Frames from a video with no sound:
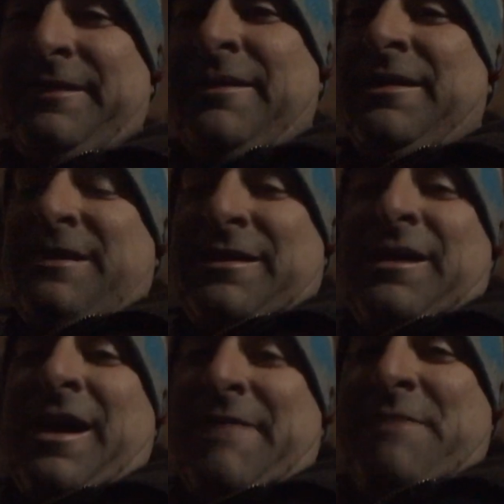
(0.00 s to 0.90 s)
I've
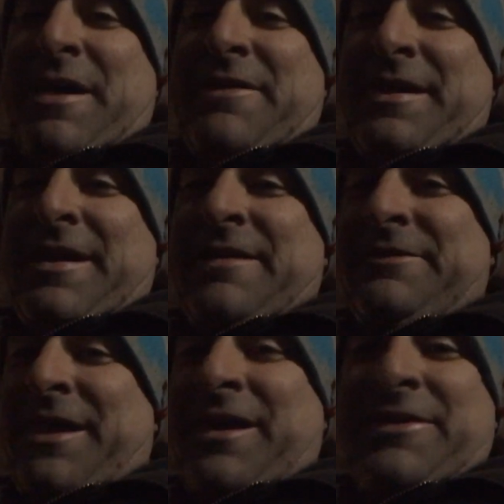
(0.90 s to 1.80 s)
been there, done
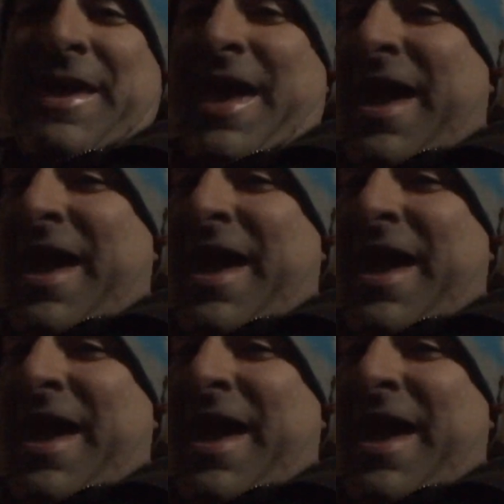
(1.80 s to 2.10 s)
that.